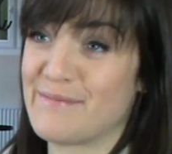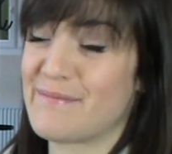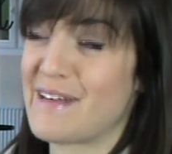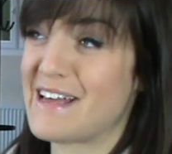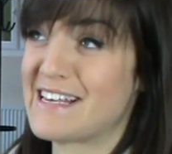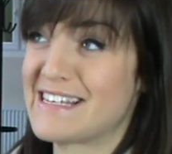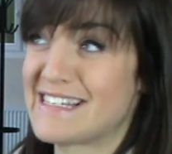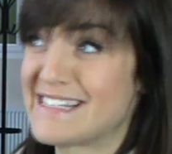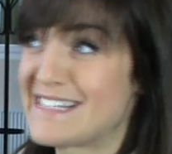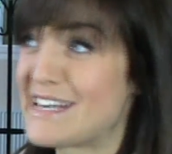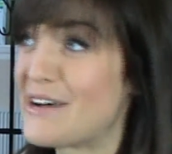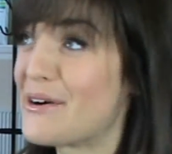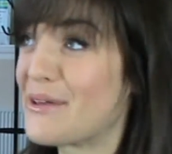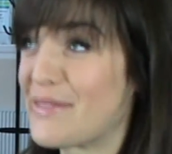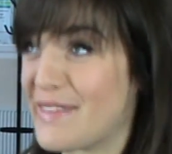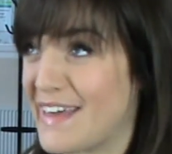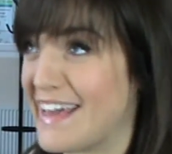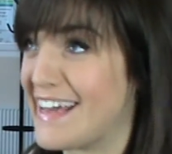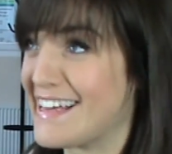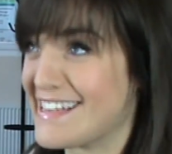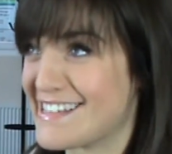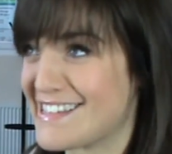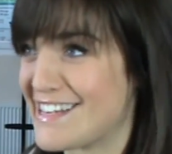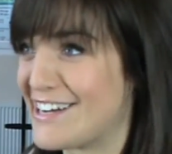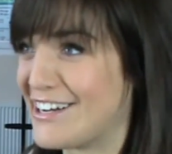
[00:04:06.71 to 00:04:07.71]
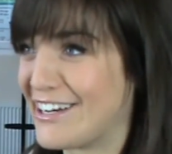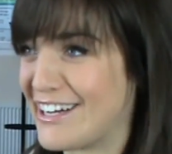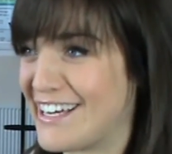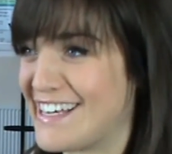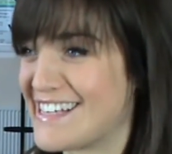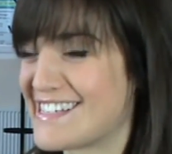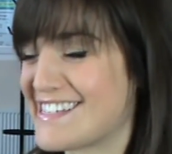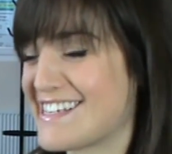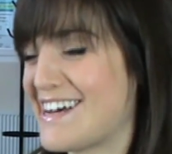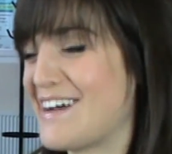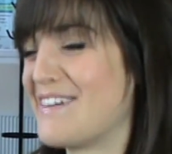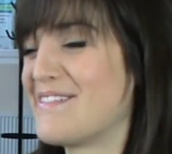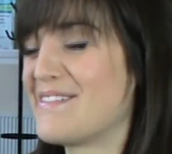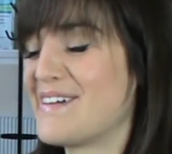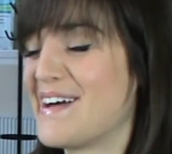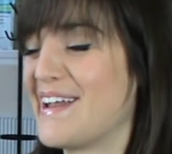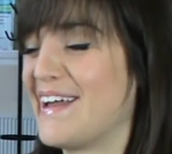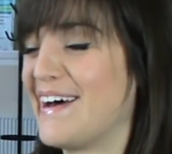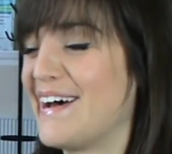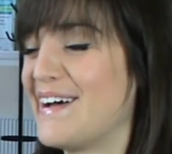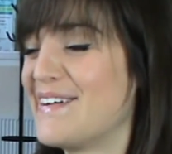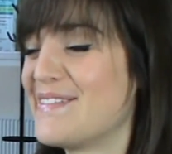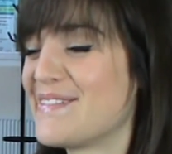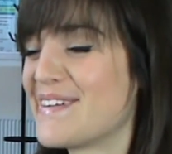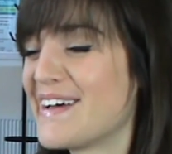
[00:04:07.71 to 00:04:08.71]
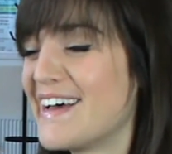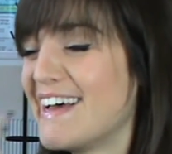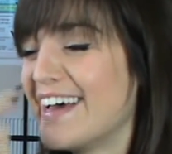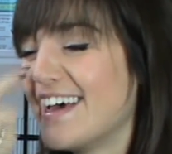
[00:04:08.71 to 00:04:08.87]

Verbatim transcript: I still think it's the luckiest time of my life.